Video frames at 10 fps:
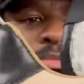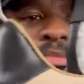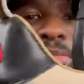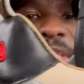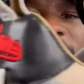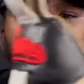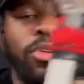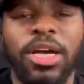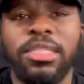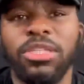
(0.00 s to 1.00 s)
Give you
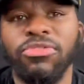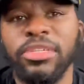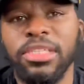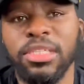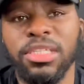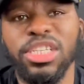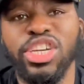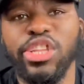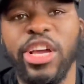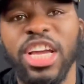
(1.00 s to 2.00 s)
guys a 360 of
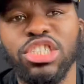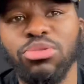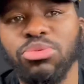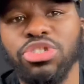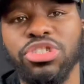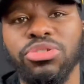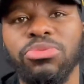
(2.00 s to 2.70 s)
the actual shoe.